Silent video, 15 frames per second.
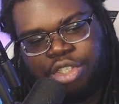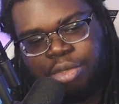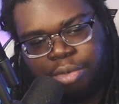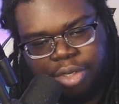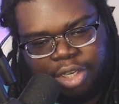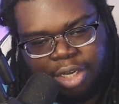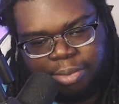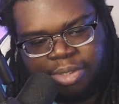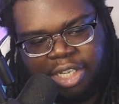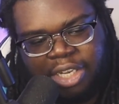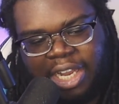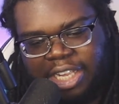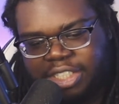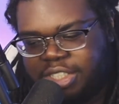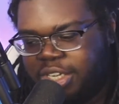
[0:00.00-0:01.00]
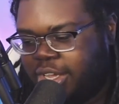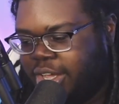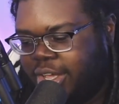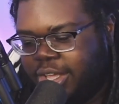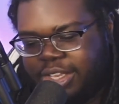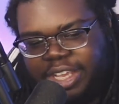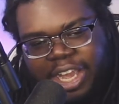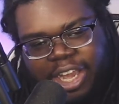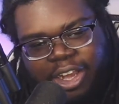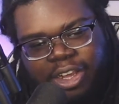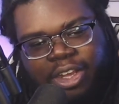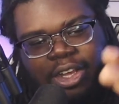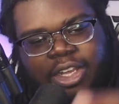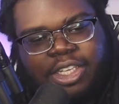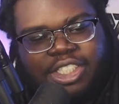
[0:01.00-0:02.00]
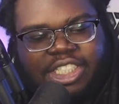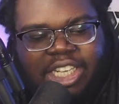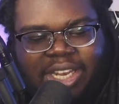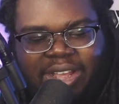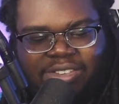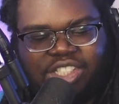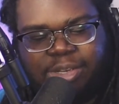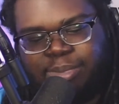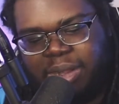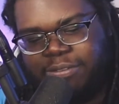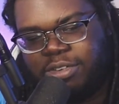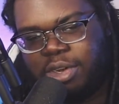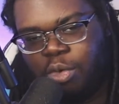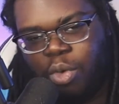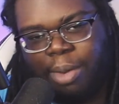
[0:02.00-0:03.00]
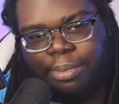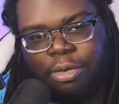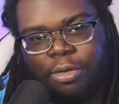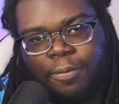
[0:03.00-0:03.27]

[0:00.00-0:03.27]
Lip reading: You know what I'm saying? Like, yeah, she lifts them up from the rubble,